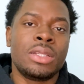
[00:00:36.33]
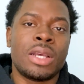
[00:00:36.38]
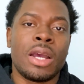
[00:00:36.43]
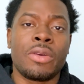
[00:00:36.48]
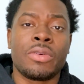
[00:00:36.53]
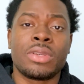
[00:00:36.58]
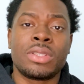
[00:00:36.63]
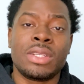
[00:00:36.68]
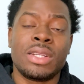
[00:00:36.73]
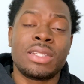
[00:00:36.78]

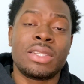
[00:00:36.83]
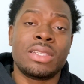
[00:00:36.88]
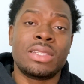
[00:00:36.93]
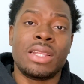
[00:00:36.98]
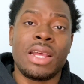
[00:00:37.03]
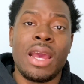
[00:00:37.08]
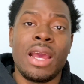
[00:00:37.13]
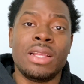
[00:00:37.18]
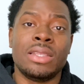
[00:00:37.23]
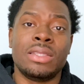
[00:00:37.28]
tyrosinase is
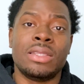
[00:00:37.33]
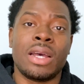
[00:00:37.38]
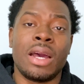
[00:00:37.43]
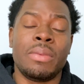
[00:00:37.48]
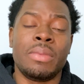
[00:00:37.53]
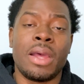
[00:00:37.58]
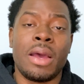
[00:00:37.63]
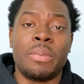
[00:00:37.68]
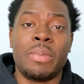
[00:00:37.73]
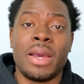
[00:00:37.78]
the
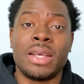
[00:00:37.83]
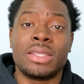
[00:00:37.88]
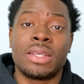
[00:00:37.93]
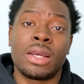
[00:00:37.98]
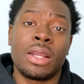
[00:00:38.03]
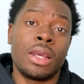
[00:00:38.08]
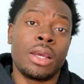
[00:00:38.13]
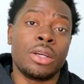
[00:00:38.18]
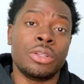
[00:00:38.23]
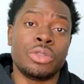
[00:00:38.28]
enzyme that
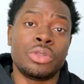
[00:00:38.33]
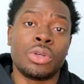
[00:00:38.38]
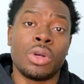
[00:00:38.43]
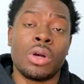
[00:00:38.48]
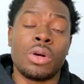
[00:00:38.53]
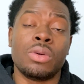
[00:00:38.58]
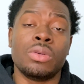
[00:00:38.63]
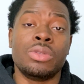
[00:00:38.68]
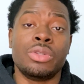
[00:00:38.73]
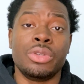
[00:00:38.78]
basically
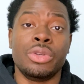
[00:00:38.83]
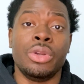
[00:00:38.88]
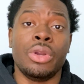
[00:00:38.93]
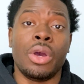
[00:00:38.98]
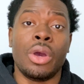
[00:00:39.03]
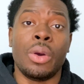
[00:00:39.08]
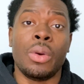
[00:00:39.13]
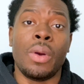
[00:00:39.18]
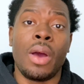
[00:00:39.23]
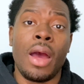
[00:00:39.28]
controls
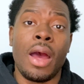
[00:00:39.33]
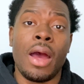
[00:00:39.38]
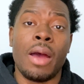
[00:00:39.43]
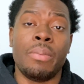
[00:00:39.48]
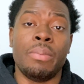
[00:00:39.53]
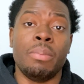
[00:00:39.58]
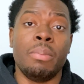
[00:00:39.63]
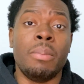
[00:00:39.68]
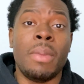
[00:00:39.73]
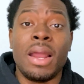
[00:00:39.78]

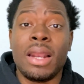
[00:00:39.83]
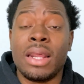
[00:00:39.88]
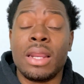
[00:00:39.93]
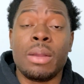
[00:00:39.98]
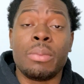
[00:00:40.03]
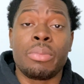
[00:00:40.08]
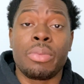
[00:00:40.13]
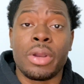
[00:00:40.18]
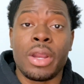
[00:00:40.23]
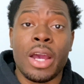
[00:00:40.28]

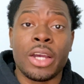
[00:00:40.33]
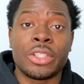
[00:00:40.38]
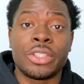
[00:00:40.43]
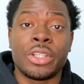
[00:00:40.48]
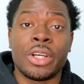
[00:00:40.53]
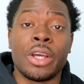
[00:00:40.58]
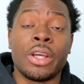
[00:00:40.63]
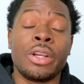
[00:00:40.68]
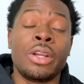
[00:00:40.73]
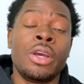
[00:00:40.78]
melanin
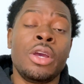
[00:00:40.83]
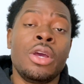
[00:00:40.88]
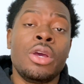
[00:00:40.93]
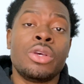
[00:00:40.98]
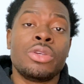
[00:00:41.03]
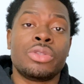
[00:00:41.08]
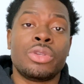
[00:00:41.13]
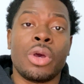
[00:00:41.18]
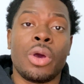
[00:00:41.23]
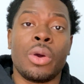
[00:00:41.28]
production.
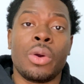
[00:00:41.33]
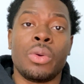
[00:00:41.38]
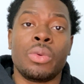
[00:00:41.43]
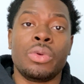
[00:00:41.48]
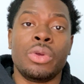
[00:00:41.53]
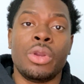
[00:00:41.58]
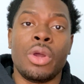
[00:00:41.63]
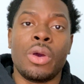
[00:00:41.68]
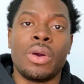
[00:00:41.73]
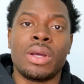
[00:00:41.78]
So
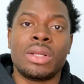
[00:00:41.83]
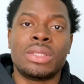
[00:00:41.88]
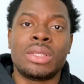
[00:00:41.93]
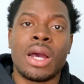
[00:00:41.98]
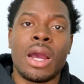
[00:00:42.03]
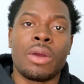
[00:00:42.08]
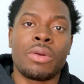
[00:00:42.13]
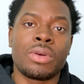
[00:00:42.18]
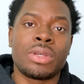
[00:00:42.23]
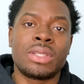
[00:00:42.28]
a
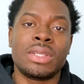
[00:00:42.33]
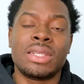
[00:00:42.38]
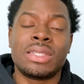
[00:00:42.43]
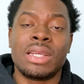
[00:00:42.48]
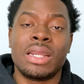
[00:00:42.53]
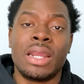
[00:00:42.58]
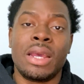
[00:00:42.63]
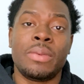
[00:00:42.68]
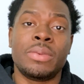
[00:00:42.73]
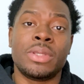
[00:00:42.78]

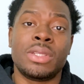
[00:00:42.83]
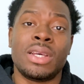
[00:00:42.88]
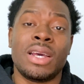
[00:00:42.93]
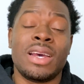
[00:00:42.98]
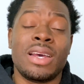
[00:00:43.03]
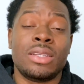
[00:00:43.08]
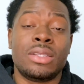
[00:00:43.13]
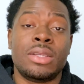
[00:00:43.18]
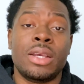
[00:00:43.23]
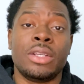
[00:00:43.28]
tyrosinase
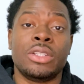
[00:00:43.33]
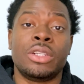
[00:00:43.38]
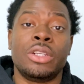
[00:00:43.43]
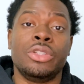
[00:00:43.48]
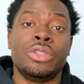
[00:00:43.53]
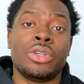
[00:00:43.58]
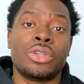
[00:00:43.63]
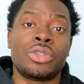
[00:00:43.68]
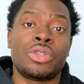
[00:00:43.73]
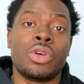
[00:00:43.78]
inhibitor
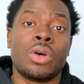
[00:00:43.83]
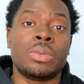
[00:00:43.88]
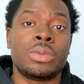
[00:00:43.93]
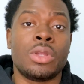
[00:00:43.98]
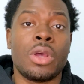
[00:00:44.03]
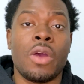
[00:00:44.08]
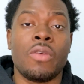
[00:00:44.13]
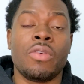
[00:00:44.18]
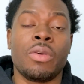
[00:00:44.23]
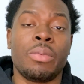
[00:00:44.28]
essentially just stops
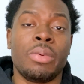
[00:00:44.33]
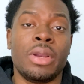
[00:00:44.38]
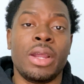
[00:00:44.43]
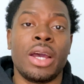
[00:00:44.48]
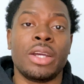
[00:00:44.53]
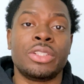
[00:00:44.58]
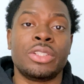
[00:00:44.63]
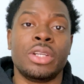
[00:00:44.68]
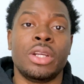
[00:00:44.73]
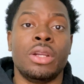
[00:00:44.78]
the
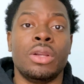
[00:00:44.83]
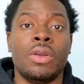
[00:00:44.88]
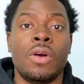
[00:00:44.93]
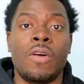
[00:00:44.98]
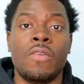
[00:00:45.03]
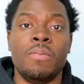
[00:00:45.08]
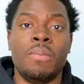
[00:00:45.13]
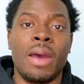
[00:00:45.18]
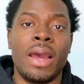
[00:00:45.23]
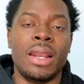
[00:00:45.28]
overproduction
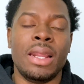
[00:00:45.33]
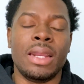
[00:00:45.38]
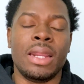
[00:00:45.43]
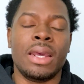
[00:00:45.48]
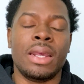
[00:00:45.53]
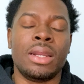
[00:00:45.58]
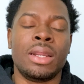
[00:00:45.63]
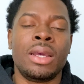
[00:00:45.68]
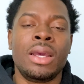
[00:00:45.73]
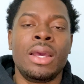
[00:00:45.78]
of melanin.
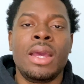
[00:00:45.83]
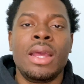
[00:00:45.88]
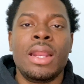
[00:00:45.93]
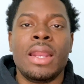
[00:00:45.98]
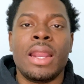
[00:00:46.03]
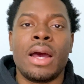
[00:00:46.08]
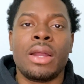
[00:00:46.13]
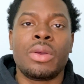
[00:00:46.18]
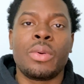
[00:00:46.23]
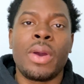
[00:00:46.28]

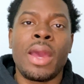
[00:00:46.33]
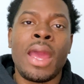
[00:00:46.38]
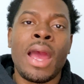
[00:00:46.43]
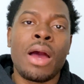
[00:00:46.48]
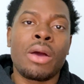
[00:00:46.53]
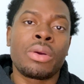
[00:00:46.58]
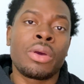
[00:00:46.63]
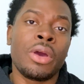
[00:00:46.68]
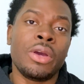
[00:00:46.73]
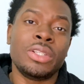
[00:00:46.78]
Now, the way
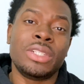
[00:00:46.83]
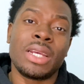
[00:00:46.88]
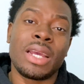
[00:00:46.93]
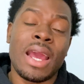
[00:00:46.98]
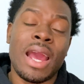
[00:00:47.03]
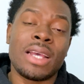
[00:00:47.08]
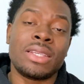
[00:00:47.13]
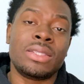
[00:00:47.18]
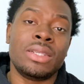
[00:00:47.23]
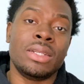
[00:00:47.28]
how kojic
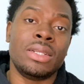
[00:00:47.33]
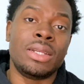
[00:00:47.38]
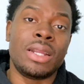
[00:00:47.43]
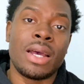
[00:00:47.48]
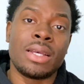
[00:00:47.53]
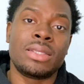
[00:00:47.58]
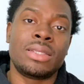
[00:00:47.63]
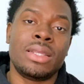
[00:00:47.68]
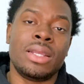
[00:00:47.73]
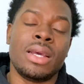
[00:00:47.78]
acid
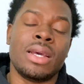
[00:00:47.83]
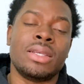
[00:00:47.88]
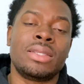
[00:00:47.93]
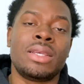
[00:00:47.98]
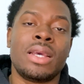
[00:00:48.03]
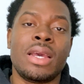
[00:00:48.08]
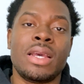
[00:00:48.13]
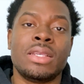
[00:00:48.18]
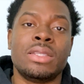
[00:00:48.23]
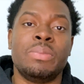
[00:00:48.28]
does this
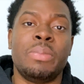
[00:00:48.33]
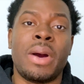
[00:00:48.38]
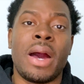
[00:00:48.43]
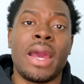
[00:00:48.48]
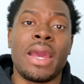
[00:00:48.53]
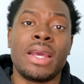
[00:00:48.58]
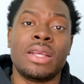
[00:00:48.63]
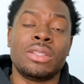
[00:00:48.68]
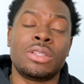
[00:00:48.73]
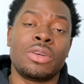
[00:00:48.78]
is
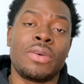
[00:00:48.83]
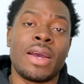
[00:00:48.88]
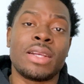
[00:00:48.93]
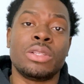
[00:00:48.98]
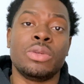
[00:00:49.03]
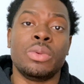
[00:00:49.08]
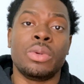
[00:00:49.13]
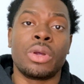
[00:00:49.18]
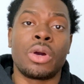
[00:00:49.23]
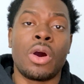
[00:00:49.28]
by
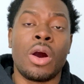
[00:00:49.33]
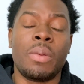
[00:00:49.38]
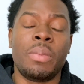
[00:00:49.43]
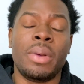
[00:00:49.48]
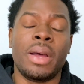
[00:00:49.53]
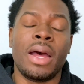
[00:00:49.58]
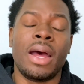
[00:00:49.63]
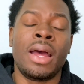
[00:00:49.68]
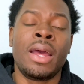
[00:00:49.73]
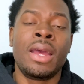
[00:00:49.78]
interacting with the
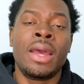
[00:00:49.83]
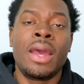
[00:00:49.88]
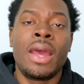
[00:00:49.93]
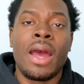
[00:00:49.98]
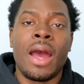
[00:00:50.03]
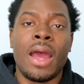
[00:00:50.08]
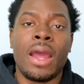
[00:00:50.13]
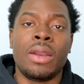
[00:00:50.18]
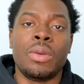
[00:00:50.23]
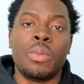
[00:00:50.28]
copper.
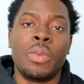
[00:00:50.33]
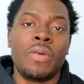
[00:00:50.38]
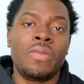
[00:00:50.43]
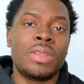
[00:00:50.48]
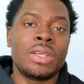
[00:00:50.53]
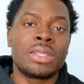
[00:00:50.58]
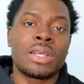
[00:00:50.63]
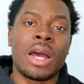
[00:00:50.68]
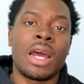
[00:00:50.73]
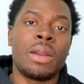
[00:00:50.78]
And with
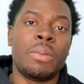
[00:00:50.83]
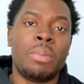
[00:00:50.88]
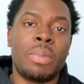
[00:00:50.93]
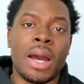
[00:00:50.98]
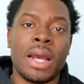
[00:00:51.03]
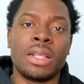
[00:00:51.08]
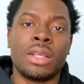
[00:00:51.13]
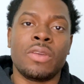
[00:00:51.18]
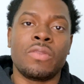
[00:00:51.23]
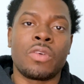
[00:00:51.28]
this kind of
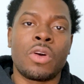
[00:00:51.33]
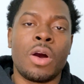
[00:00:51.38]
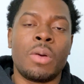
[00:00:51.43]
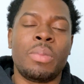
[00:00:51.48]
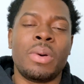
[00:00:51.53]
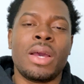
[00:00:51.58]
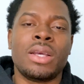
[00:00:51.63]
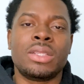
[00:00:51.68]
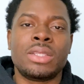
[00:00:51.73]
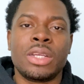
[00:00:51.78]
binding of
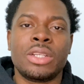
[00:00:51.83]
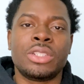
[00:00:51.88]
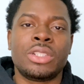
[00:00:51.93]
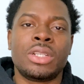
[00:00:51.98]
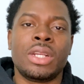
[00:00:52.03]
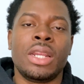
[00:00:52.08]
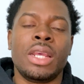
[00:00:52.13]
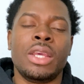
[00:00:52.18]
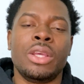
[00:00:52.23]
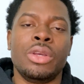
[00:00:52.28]
copper,
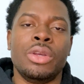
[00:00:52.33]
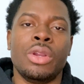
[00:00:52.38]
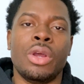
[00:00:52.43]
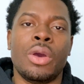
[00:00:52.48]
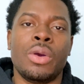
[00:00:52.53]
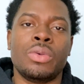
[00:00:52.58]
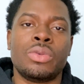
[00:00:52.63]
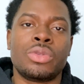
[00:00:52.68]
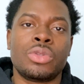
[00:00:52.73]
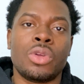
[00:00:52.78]
essentially,
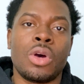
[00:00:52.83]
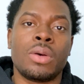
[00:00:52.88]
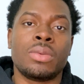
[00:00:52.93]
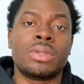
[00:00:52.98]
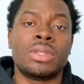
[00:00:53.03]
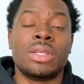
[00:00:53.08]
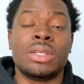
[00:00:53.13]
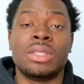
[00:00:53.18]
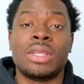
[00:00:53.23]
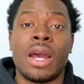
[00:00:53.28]

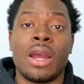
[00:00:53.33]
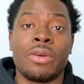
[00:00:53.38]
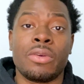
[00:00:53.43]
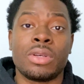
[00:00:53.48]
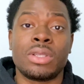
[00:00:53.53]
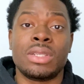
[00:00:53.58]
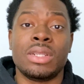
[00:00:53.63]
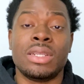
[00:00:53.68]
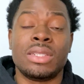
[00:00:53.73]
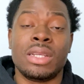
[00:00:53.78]
stops the
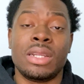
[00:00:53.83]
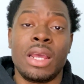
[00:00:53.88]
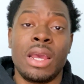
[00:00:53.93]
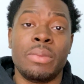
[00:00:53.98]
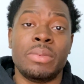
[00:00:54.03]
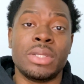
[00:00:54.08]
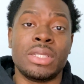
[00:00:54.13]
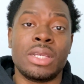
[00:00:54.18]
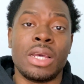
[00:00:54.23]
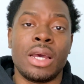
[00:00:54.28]
tyrosinase
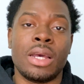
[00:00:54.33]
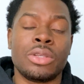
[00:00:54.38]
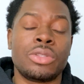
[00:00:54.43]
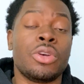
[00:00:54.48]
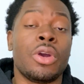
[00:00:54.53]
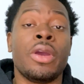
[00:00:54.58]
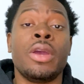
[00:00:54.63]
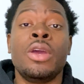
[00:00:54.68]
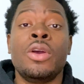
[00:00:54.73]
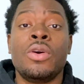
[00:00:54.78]

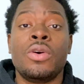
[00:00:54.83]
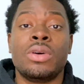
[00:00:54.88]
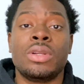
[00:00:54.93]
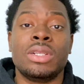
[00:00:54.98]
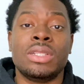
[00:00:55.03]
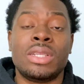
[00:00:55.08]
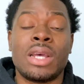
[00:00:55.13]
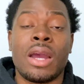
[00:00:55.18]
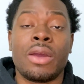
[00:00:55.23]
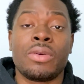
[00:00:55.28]
inhibitor, or the
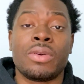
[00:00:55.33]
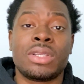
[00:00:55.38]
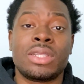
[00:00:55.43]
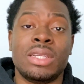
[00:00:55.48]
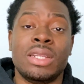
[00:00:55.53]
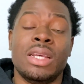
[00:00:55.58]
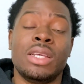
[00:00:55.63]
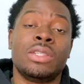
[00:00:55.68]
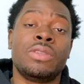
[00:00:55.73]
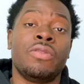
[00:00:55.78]

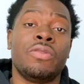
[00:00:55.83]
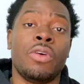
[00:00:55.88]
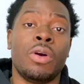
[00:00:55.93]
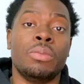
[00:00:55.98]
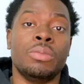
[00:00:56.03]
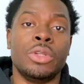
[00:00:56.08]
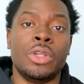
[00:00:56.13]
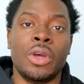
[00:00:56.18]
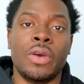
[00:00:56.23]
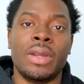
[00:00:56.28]
tyrosinase
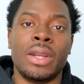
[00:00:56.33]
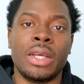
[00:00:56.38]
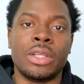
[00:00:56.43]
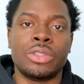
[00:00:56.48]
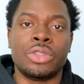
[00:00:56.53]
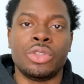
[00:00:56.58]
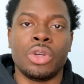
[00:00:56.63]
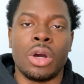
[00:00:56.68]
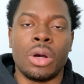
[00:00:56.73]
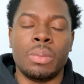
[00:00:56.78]
from doing
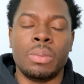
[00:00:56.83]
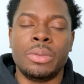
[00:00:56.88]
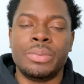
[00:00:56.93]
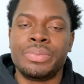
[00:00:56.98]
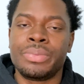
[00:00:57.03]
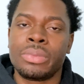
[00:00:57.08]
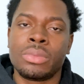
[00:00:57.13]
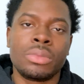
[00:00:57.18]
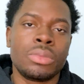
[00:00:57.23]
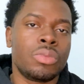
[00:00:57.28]
its job.
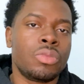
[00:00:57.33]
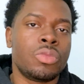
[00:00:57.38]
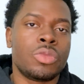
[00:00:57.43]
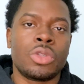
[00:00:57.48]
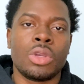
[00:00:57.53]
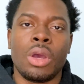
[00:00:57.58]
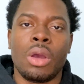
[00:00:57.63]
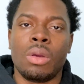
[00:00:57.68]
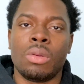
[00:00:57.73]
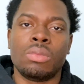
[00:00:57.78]

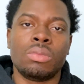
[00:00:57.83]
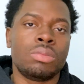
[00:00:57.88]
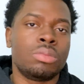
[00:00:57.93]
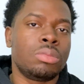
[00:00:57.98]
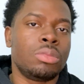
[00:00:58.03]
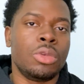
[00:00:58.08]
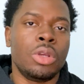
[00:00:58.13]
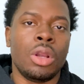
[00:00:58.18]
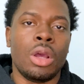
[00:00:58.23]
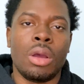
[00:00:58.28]
So,
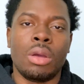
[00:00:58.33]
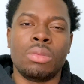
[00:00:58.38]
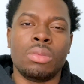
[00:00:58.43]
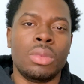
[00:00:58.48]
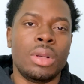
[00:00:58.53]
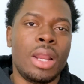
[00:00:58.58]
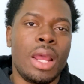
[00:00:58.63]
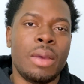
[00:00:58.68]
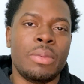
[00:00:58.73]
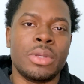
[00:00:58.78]

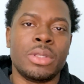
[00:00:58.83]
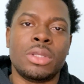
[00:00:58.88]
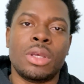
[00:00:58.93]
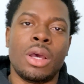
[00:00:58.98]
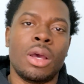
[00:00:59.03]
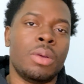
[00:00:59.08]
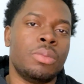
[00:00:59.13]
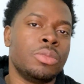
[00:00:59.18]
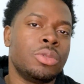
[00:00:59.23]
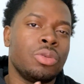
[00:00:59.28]
layman
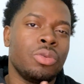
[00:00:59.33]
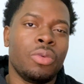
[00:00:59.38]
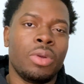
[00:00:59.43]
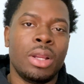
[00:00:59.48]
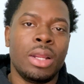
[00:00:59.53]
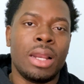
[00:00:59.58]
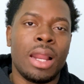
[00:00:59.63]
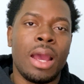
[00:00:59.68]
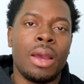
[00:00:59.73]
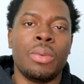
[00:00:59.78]
terms,
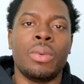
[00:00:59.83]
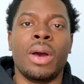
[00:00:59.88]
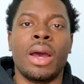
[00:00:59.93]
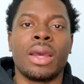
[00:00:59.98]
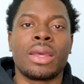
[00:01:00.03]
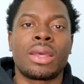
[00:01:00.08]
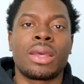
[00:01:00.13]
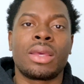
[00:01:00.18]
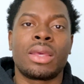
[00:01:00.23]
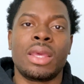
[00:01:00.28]
really light
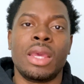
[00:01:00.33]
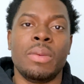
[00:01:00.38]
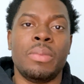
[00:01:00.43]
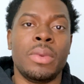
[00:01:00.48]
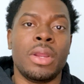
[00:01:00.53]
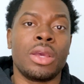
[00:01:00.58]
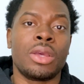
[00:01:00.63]
work, keeping